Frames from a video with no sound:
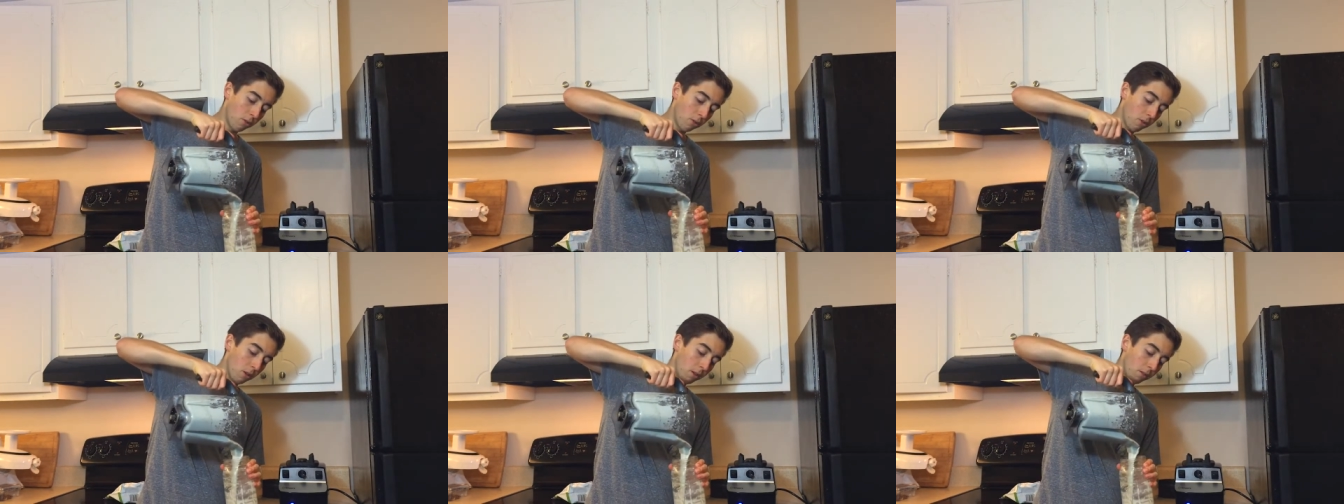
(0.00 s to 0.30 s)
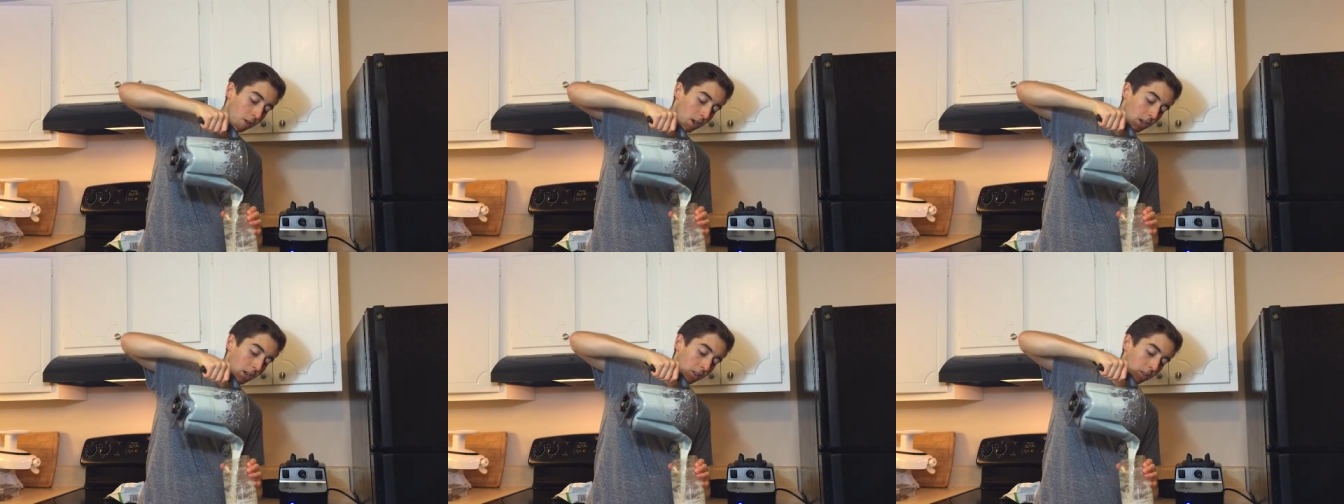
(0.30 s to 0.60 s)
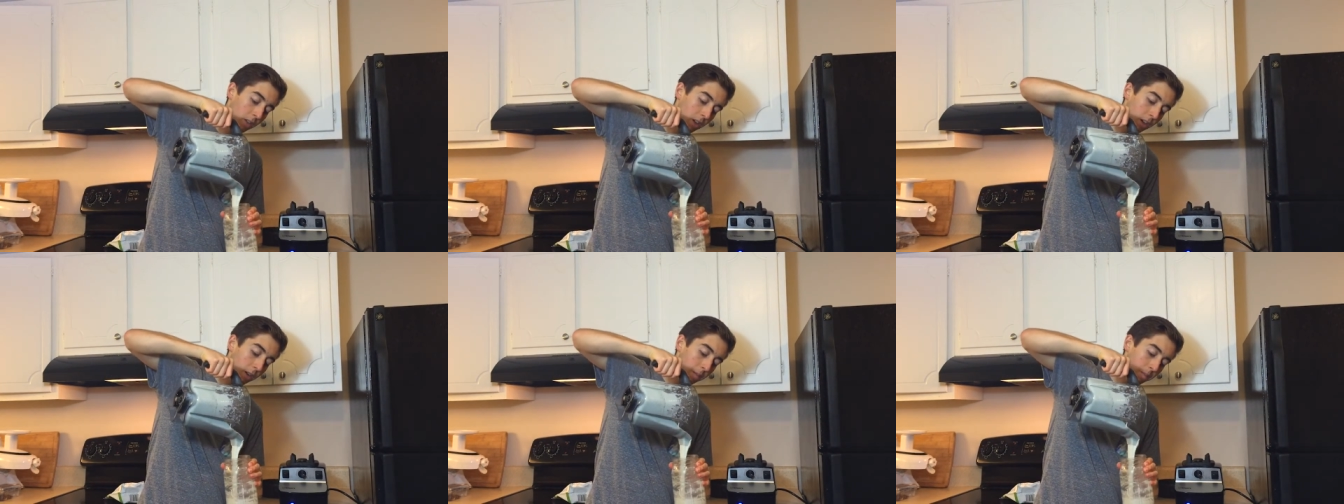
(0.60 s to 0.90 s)
pour it
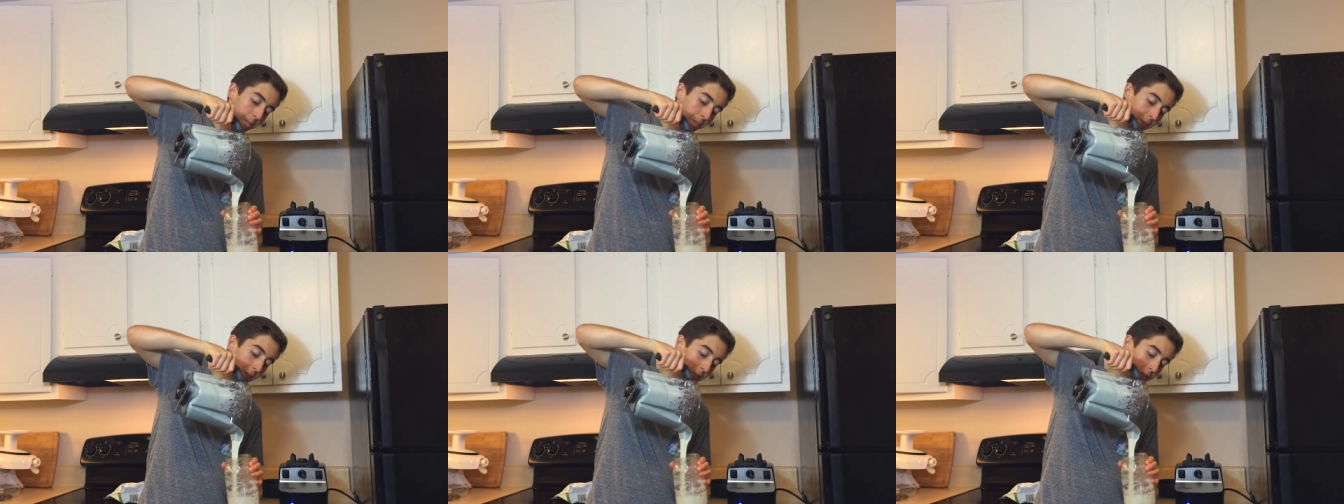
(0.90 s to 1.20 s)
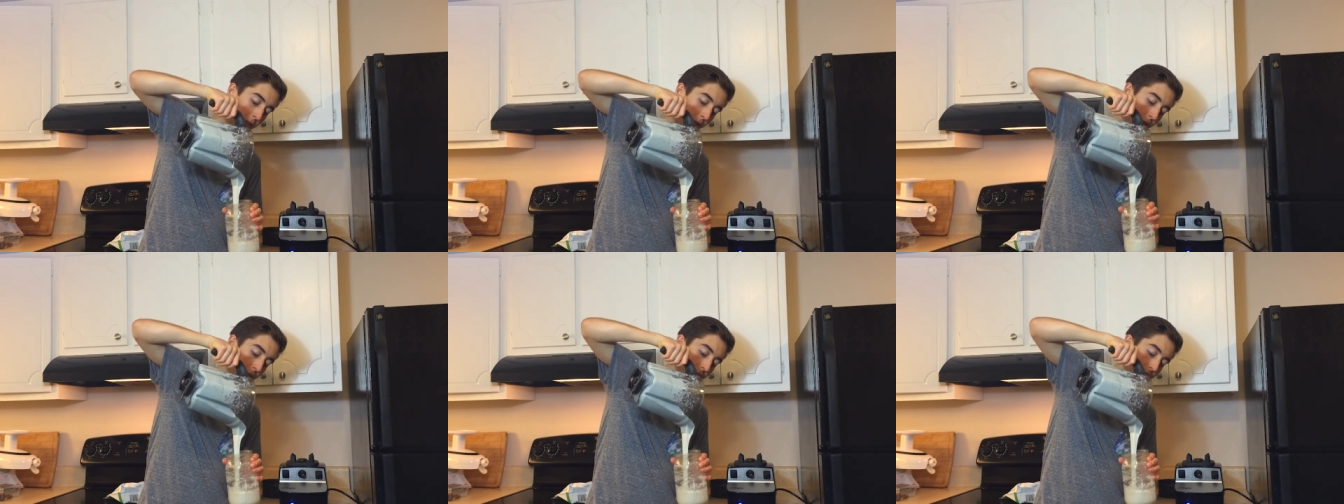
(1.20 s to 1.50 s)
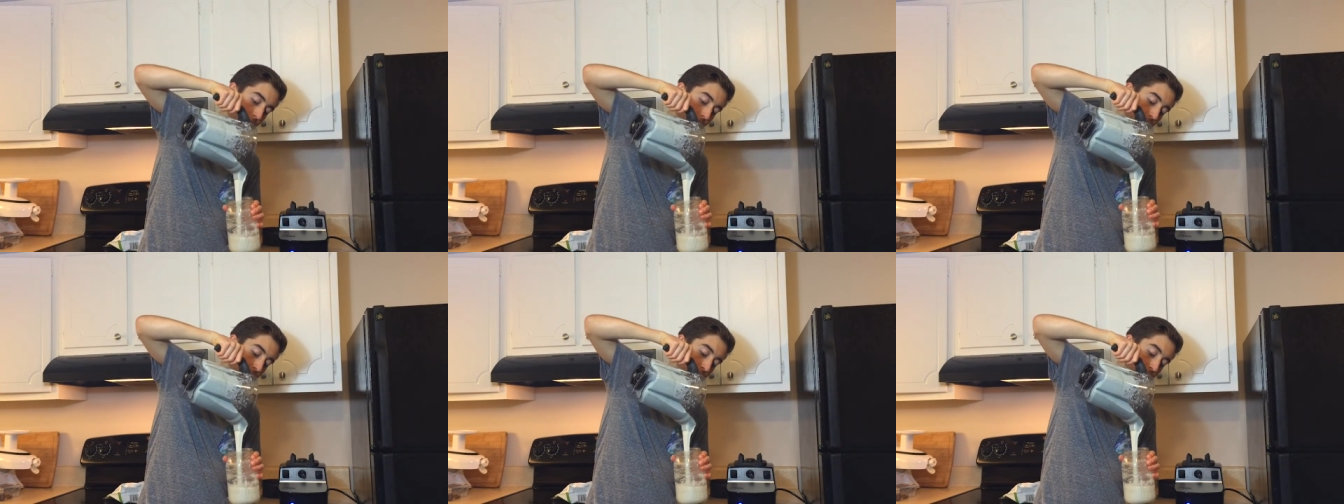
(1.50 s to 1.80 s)
right in there.
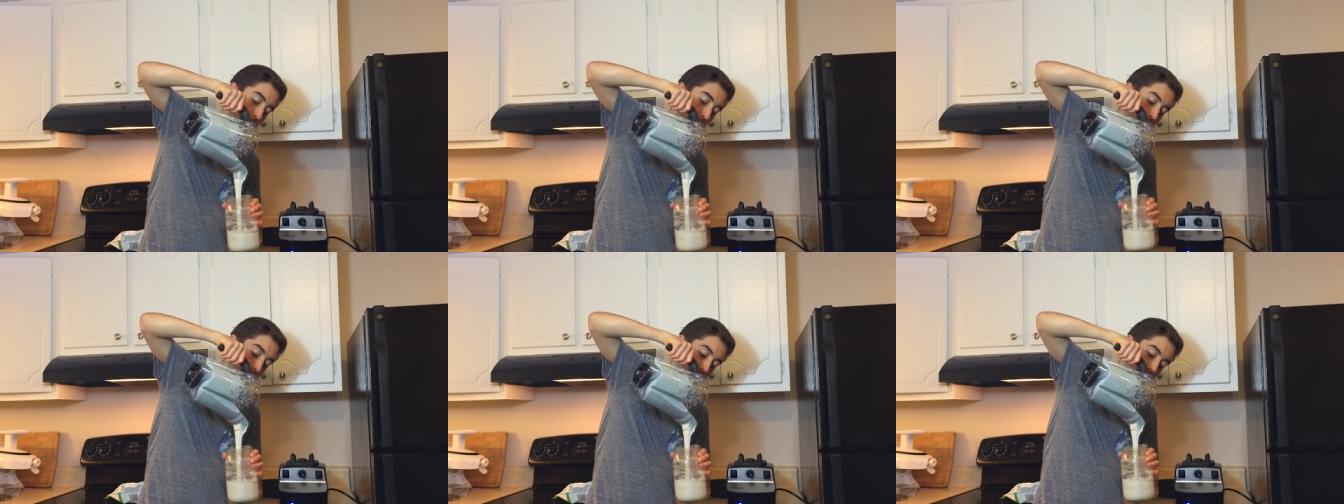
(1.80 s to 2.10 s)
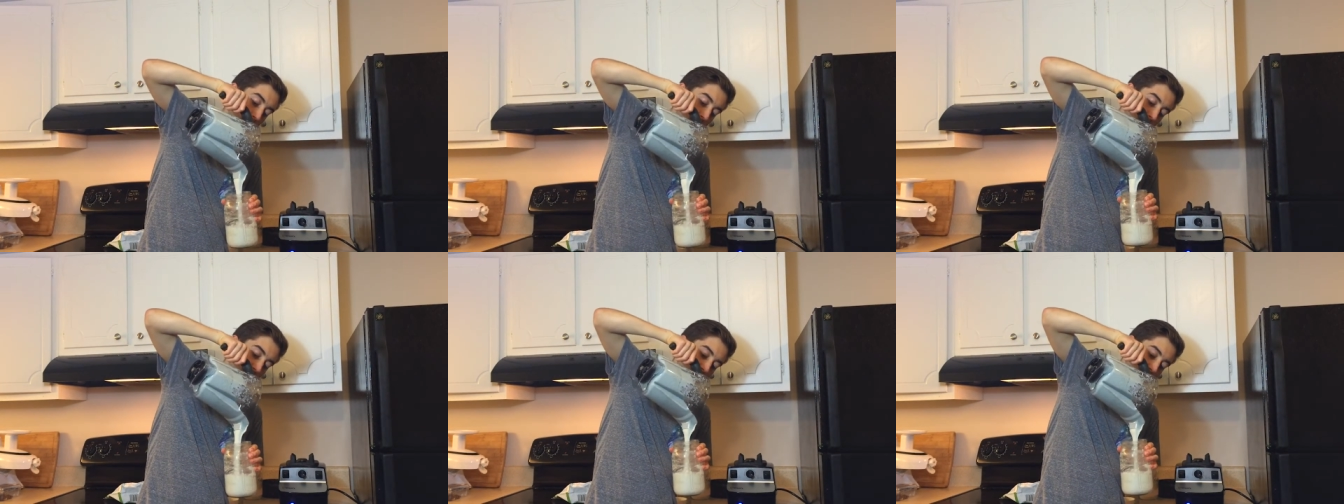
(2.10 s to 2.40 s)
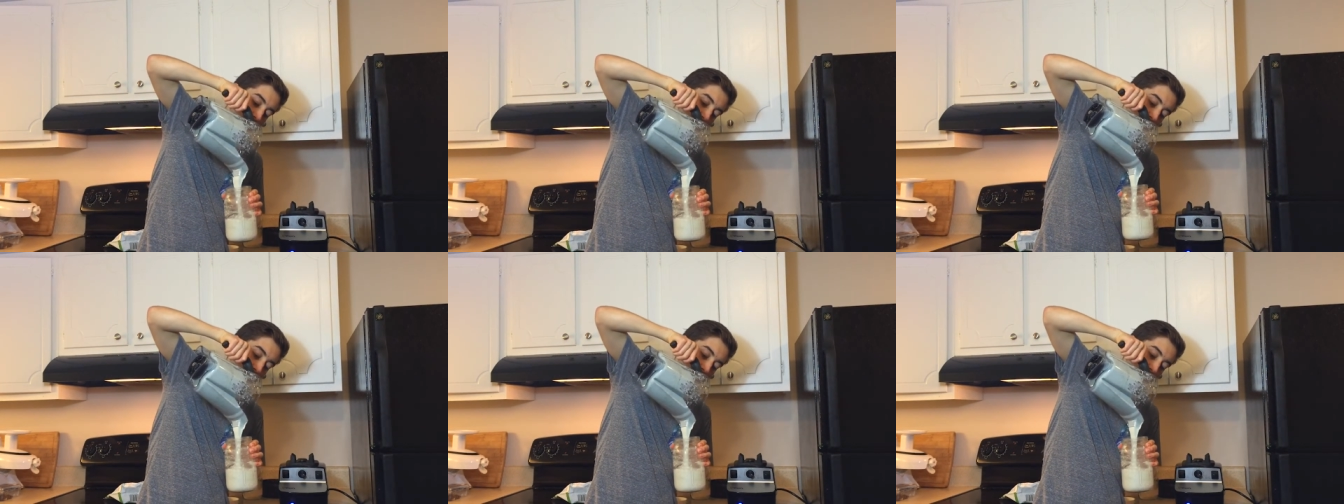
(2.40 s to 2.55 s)
So you can see,